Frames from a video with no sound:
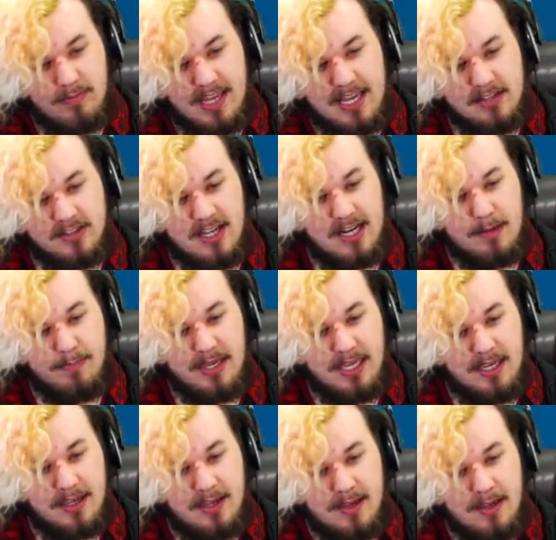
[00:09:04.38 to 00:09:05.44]
is gonna
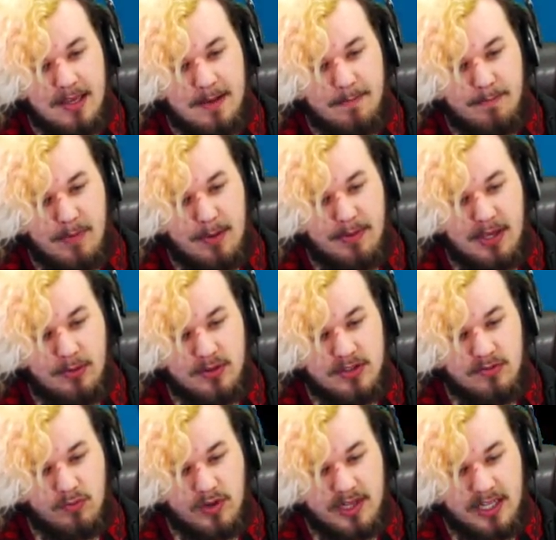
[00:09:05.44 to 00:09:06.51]
be. Maybe he
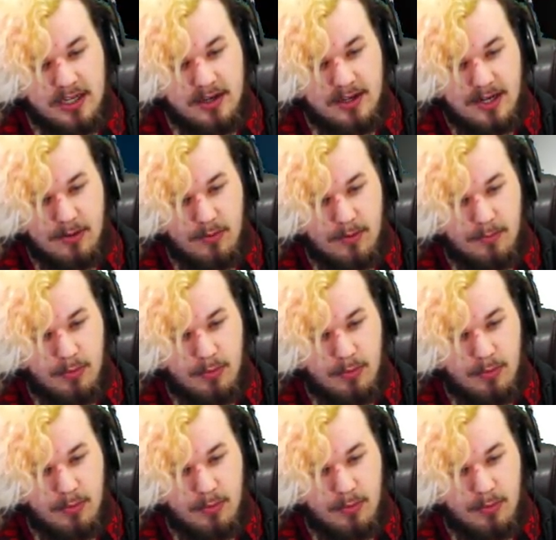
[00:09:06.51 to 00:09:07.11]
was really good at one